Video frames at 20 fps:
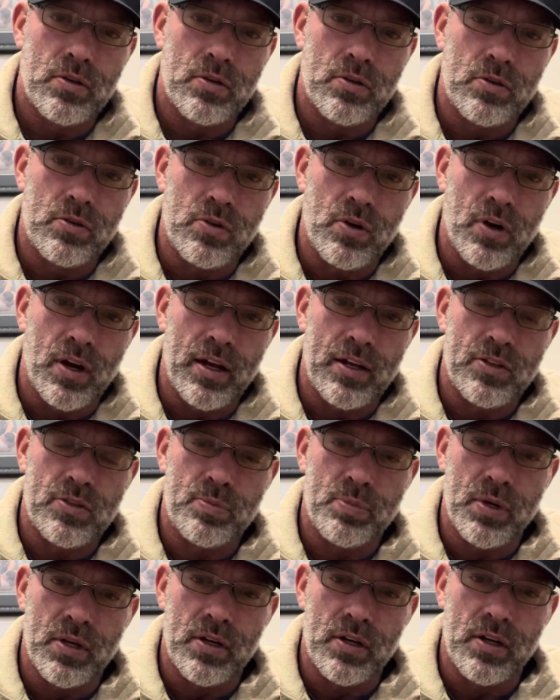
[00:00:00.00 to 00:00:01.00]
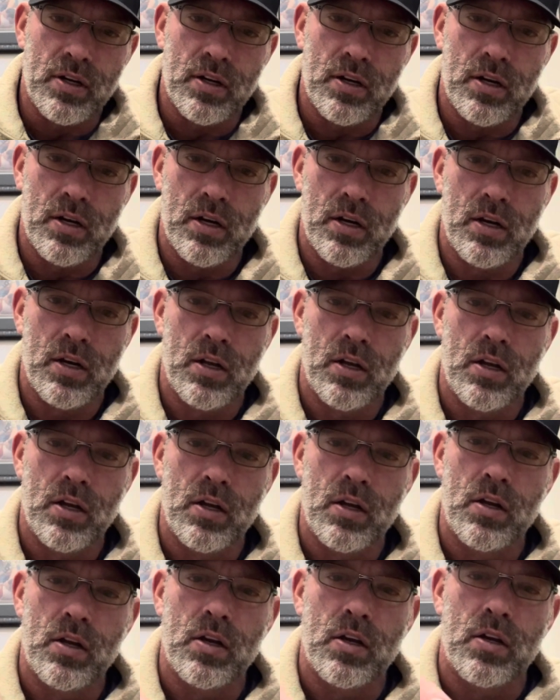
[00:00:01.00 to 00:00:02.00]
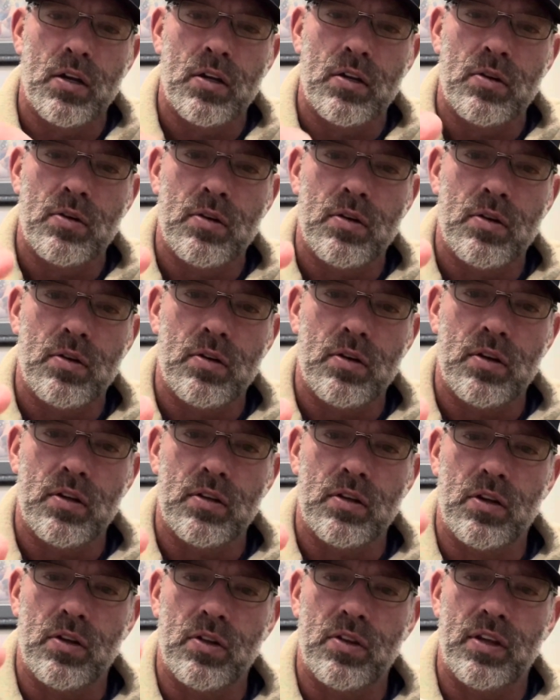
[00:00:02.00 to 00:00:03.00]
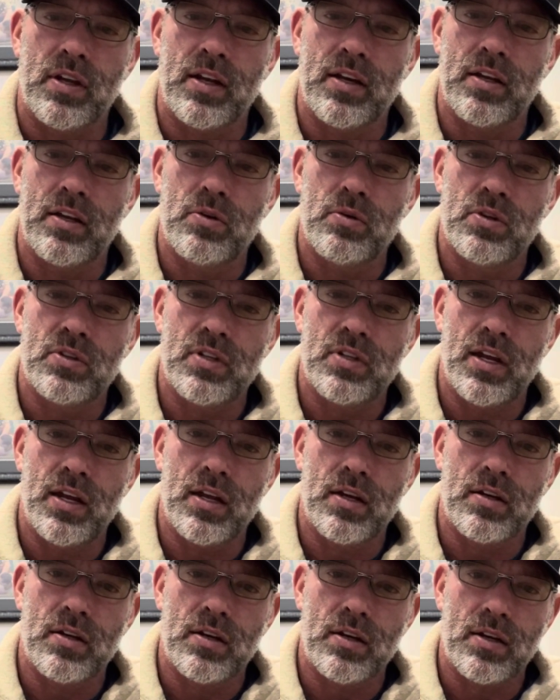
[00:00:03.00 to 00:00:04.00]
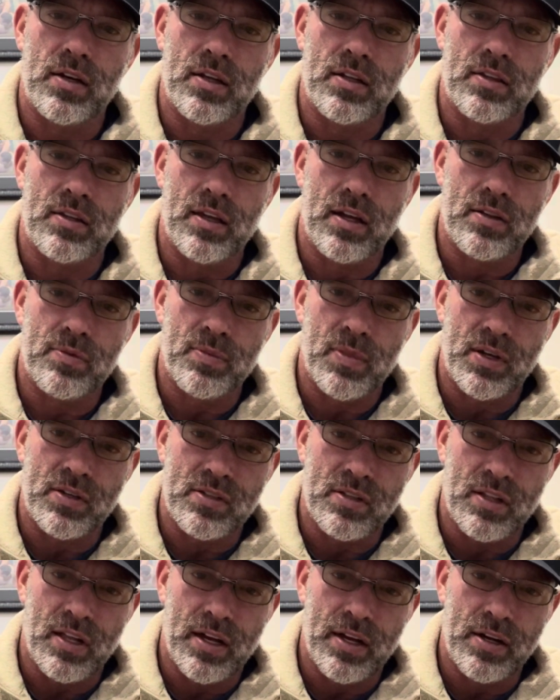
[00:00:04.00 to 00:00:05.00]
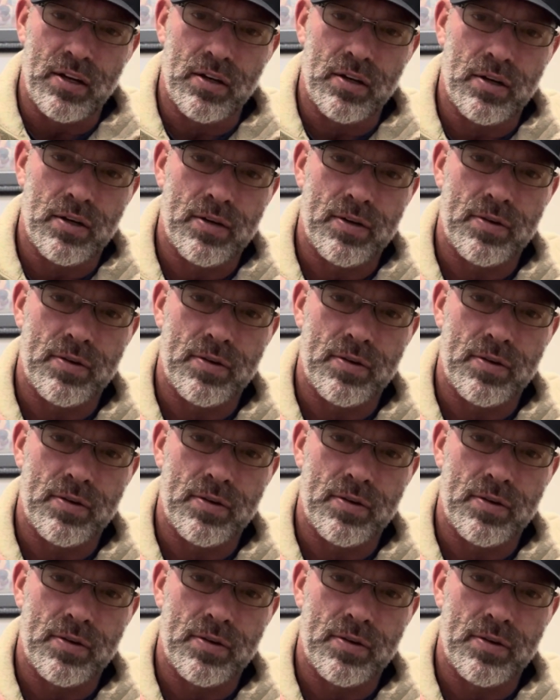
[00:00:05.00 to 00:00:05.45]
dry spitter. One thing I did rotate and get that, my slider,